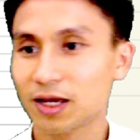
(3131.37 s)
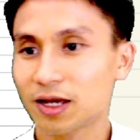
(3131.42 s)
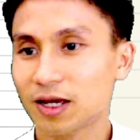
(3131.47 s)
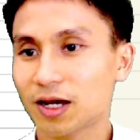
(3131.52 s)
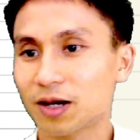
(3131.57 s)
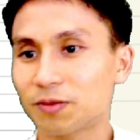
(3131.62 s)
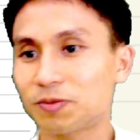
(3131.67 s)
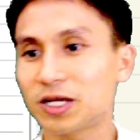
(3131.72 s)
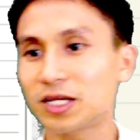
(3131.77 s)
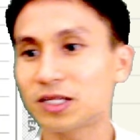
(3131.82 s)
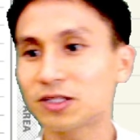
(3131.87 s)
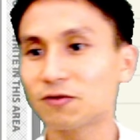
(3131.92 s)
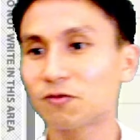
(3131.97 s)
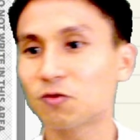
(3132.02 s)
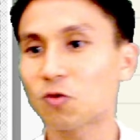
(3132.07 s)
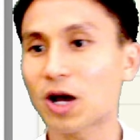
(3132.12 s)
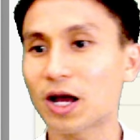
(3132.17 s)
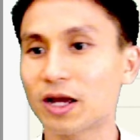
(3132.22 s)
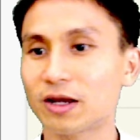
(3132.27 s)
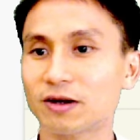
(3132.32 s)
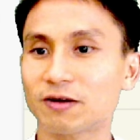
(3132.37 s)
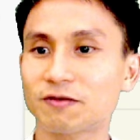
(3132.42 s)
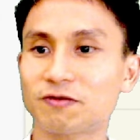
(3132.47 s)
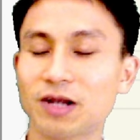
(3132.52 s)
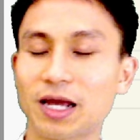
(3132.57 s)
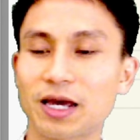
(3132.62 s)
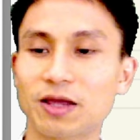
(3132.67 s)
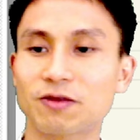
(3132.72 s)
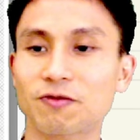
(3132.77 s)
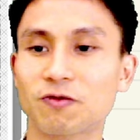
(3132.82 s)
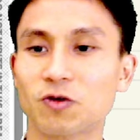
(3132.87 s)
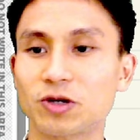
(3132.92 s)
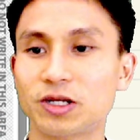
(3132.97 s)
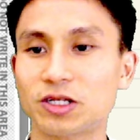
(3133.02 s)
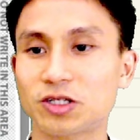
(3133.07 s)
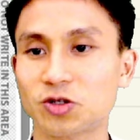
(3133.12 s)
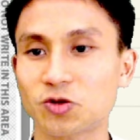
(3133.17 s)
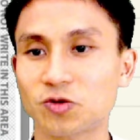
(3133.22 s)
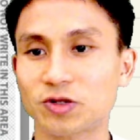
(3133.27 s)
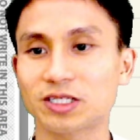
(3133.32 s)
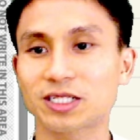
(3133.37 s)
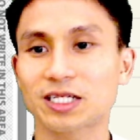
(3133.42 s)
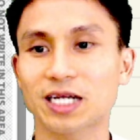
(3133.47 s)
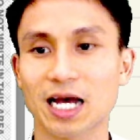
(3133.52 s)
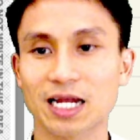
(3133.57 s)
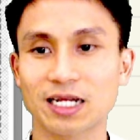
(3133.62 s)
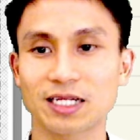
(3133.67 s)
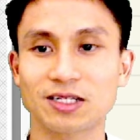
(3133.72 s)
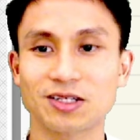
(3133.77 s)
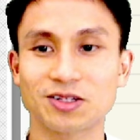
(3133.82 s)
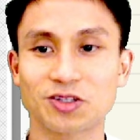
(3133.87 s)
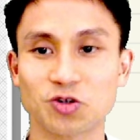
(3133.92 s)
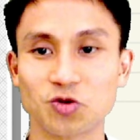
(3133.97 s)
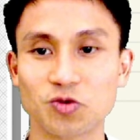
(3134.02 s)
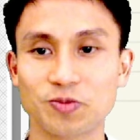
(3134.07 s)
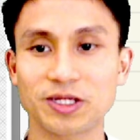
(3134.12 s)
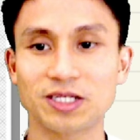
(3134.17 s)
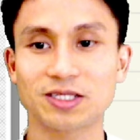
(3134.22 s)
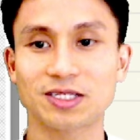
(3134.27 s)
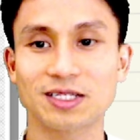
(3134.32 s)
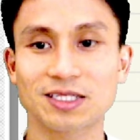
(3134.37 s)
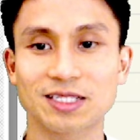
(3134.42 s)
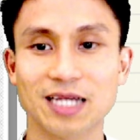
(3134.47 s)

A piece of wire of length 42 is cut into 2 pieces